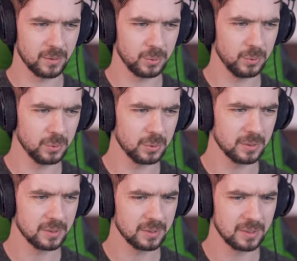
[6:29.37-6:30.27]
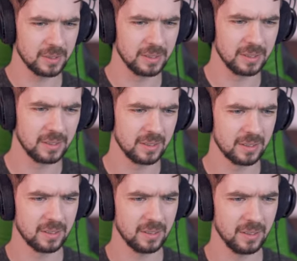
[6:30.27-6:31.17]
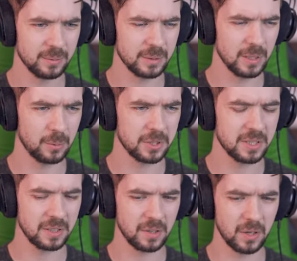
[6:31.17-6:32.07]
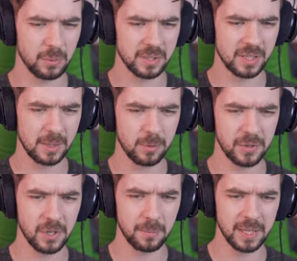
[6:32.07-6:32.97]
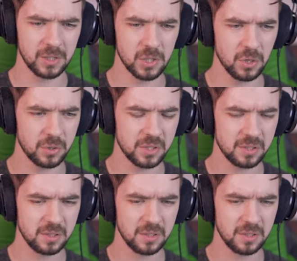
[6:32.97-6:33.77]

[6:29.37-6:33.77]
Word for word: Ooh. That was a lot worse than I thought it was, and I'm over here making jokes.